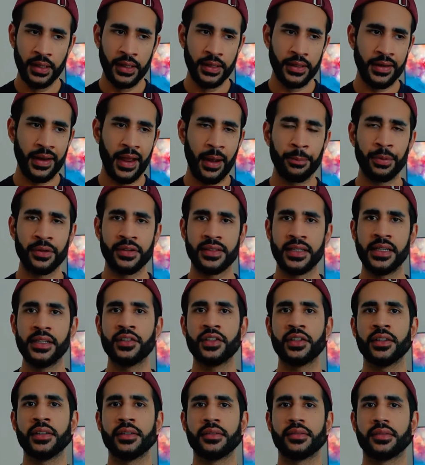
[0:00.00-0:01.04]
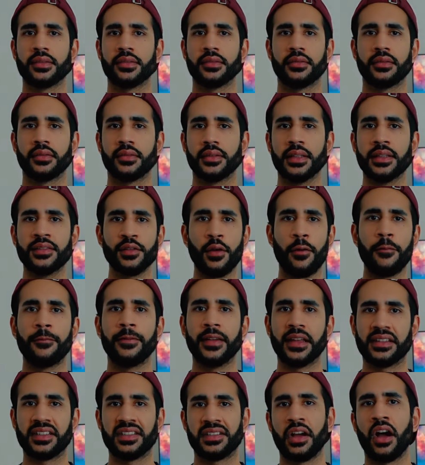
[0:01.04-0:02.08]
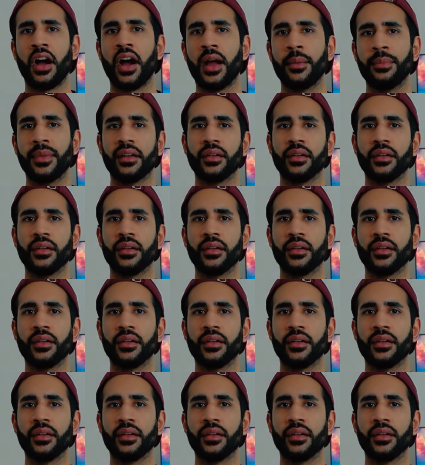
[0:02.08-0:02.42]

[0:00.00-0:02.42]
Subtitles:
Now procedures, there's no fixed time.